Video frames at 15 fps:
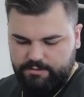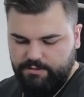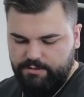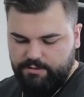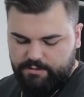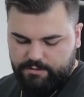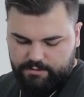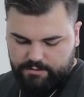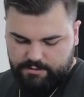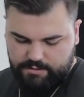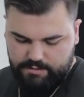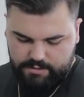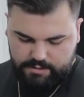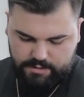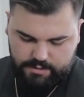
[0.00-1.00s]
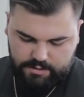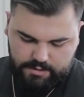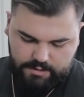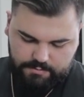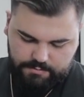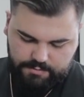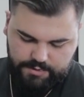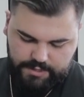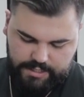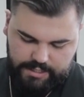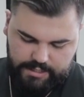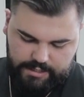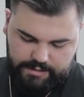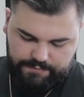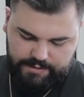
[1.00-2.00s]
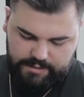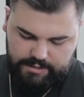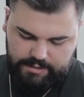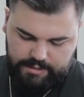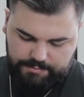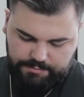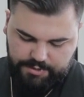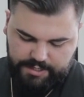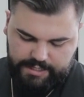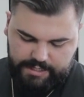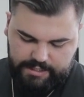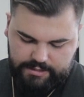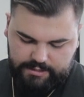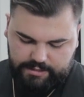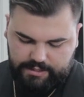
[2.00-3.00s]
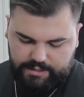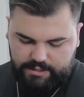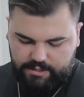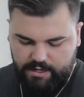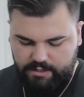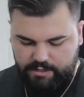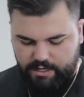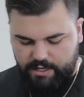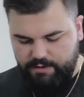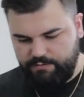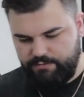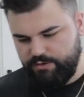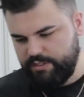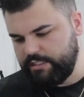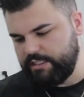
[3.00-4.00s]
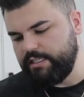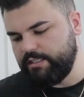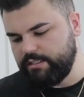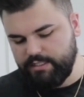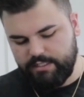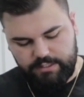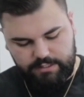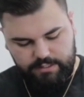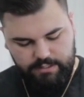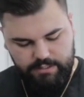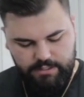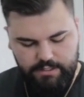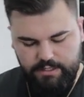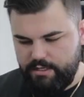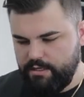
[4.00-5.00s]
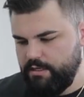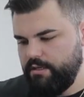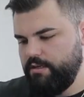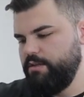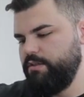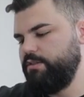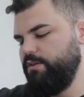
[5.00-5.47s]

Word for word: through, pretty easily, not a lot of resistance. Your